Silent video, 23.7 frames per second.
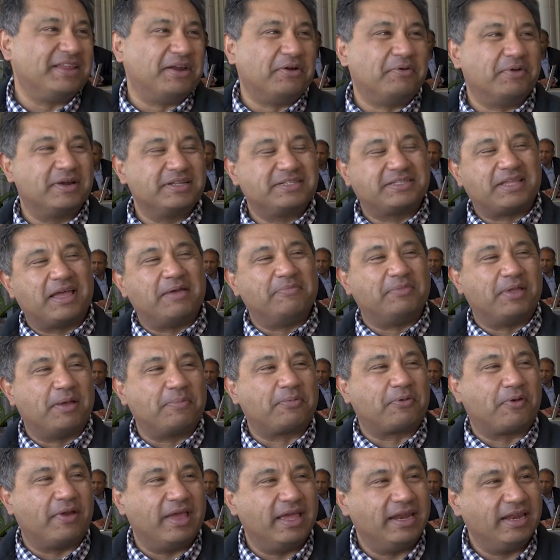you know, when it's time to
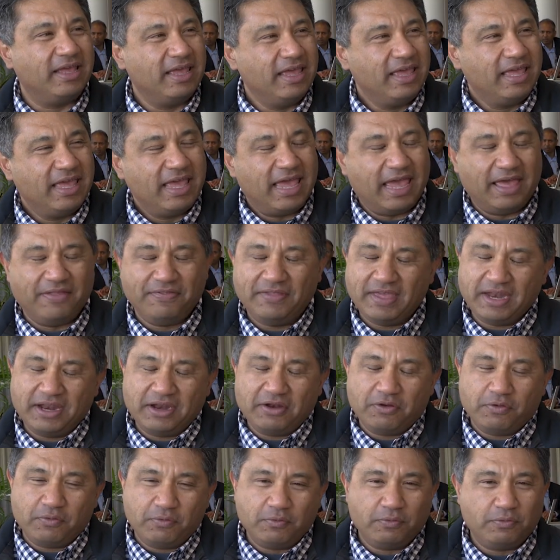upgrade. Yeah. And they
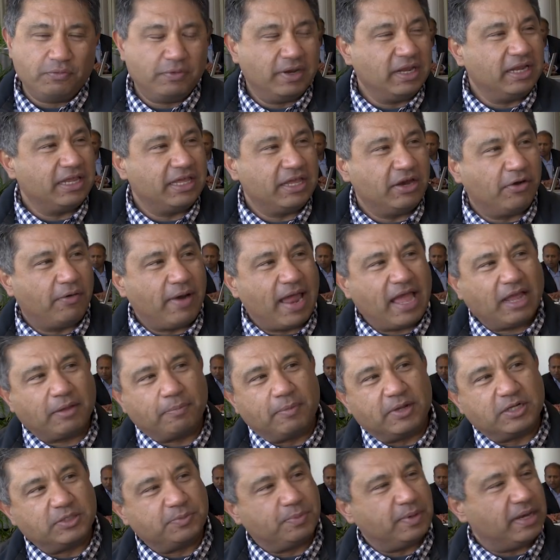didn't really
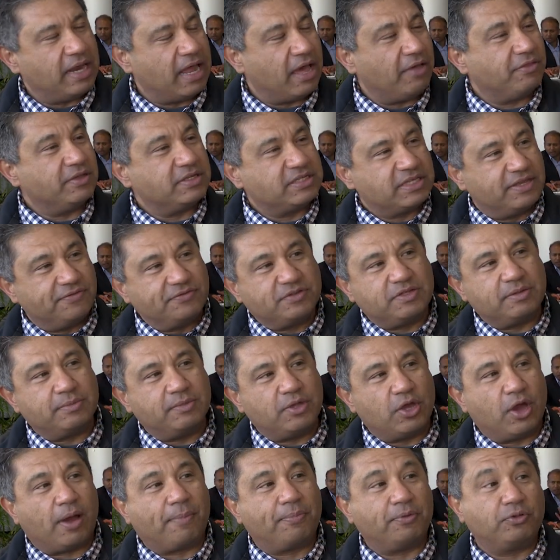interact much, but now this gives them
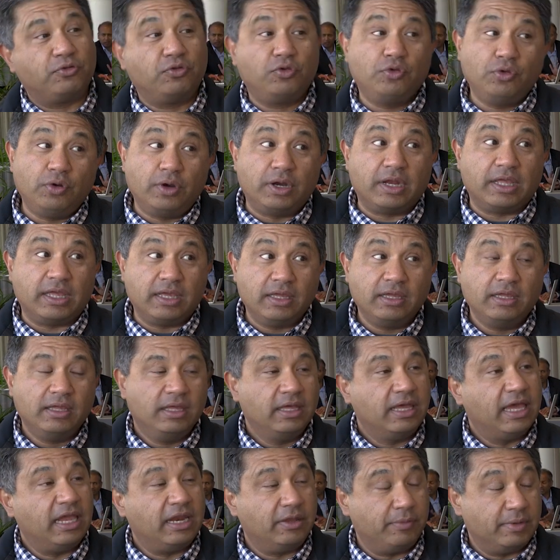the opportunity,
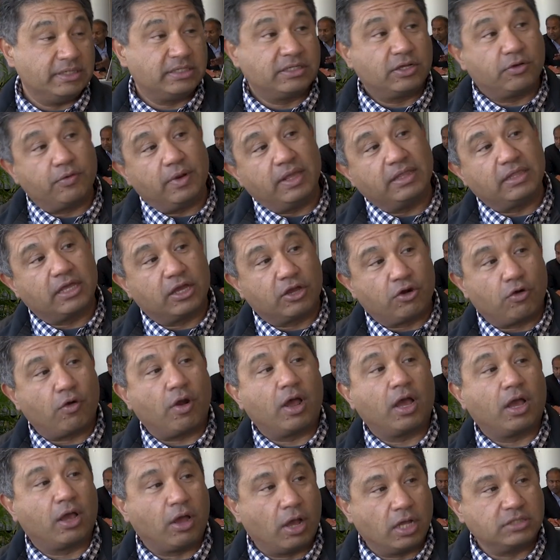anyways, to create that
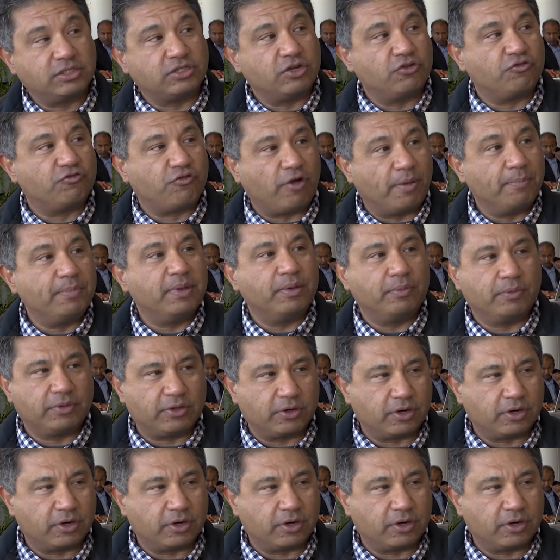constant drumbeat with